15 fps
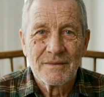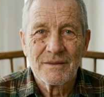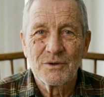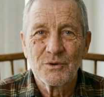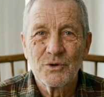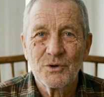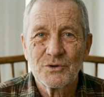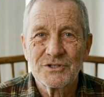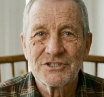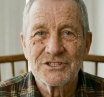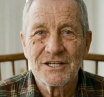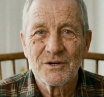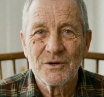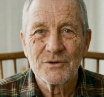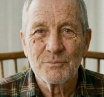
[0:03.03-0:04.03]
You go to
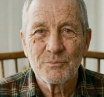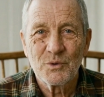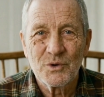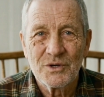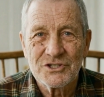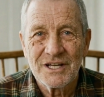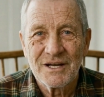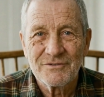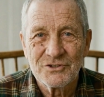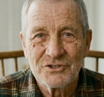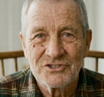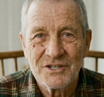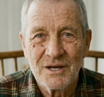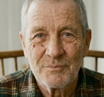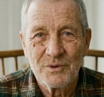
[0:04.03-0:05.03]
sit on the porch after
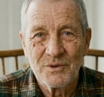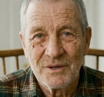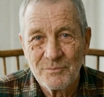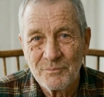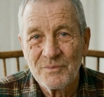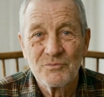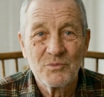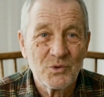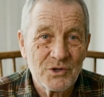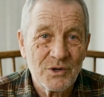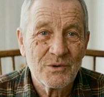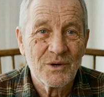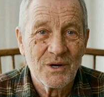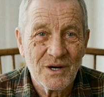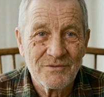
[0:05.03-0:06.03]
supper, and before your
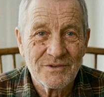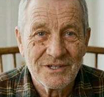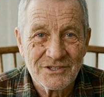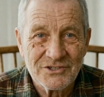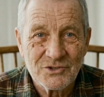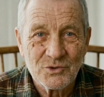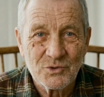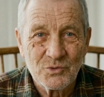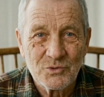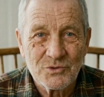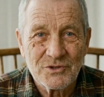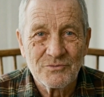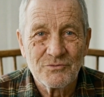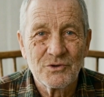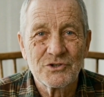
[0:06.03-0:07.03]
coffee has cooled,
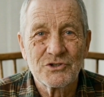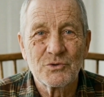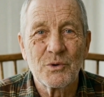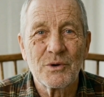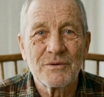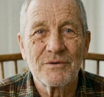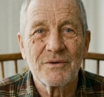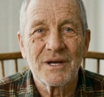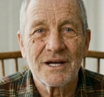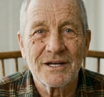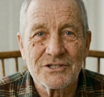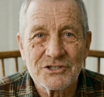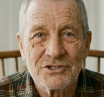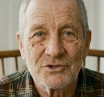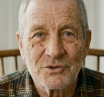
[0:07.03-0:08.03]
the first one
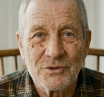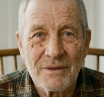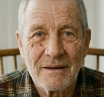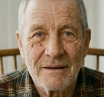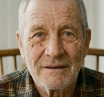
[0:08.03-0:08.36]
finds you.